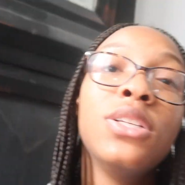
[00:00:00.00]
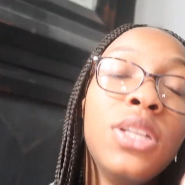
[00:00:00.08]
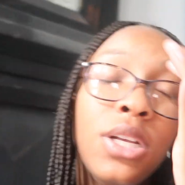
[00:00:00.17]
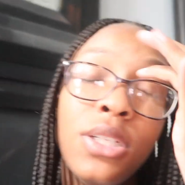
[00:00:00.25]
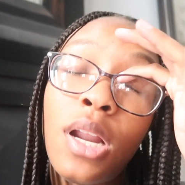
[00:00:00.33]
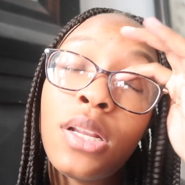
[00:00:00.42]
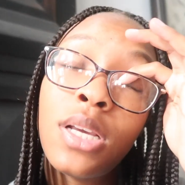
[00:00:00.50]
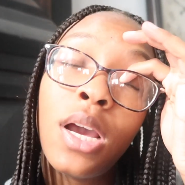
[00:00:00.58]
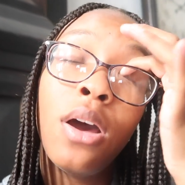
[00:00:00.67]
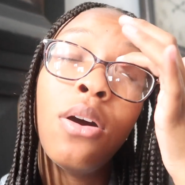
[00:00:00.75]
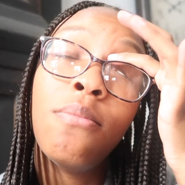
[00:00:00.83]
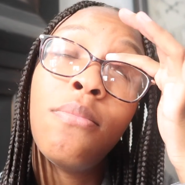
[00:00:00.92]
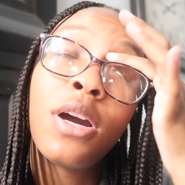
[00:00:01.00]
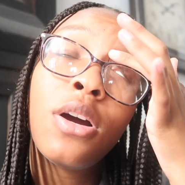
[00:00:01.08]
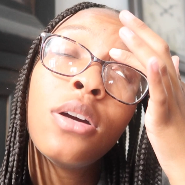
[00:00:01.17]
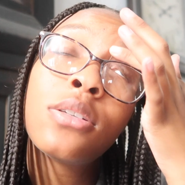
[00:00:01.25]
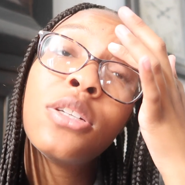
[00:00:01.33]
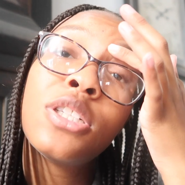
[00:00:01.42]
is on the other side of town. My
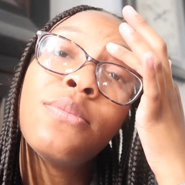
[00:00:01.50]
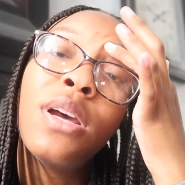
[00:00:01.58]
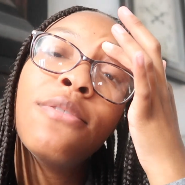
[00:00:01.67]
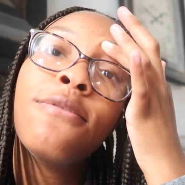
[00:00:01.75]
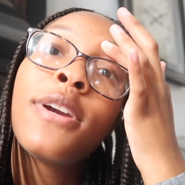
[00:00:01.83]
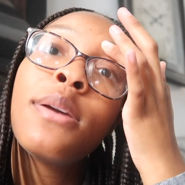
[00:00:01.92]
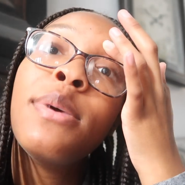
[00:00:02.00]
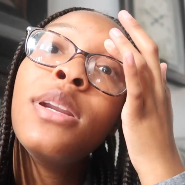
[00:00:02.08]
car's gonna smell like freaking